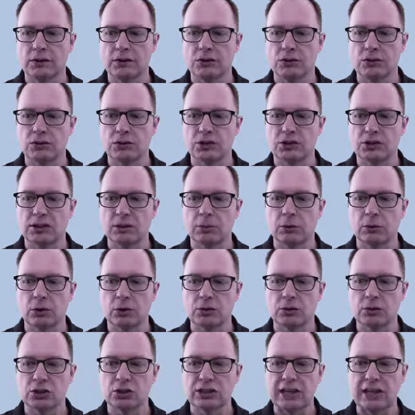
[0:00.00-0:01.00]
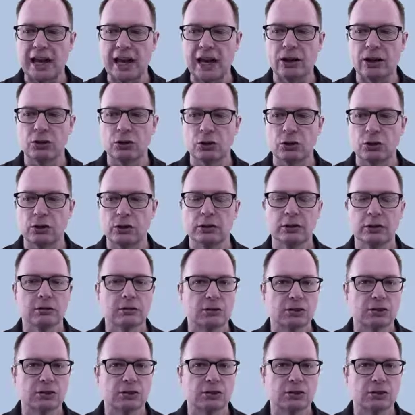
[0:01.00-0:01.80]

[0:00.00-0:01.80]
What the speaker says: these are just some of those standard